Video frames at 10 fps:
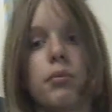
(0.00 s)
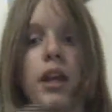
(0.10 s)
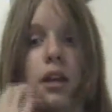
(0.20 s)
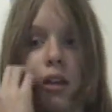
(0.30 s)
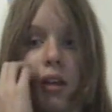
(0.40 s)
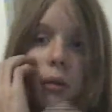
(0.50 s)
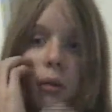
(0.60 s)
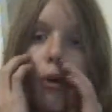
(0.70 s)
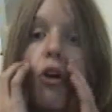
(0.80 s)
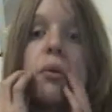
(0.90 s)
But yeah,
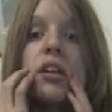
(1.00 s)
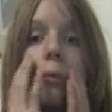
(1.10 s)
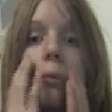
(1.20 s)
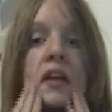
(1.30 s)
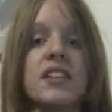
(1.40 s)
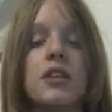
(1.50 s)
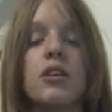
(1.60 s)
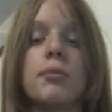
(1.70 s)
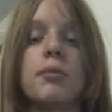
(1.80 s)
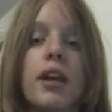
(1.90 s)
probably the best I
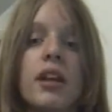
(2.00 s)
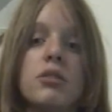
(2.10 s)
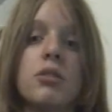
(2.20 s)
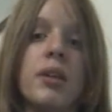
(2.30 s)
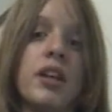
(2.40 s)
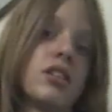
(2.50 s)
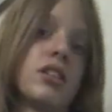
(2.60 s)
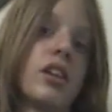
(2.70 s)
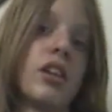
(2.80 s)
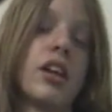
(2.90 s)
could expect would be
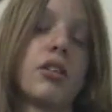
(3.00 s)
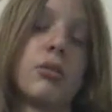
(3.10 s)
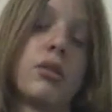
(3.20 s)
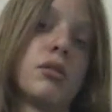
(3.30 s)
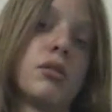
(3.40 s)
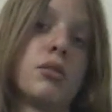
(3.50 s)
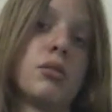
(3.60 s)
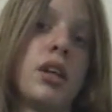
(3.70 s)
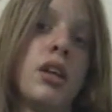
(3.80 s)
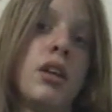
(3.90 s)
something like
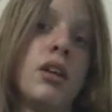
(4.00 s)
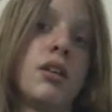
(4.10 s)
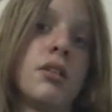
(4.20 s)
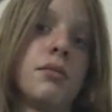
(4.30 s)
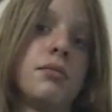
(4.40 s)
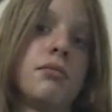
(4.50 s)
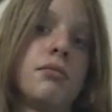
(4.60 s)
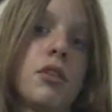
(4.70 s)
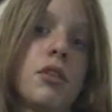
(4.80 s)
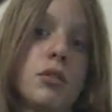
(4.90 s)
333,
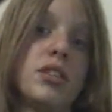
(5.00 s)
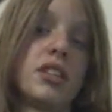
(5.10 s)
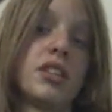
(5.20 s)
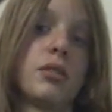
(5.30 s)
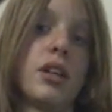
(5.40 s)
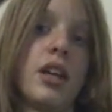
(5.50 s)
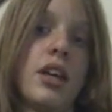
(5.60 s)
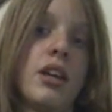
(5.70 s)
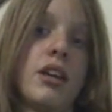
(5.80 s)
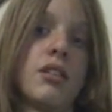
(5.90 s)

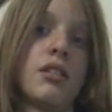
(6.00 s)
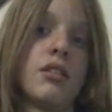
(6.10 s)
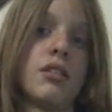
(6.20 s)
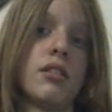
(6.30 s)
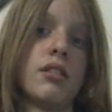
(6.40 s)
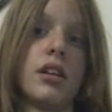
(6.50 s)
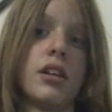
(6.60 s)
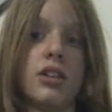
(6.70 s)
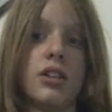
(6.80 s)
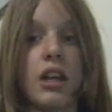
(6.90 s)
363,
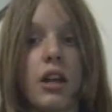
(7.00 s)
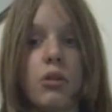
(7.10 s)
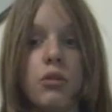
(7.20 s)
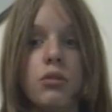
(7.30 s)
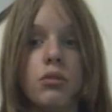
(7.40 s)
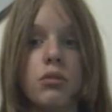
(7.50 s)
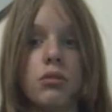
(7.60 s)
and cycle.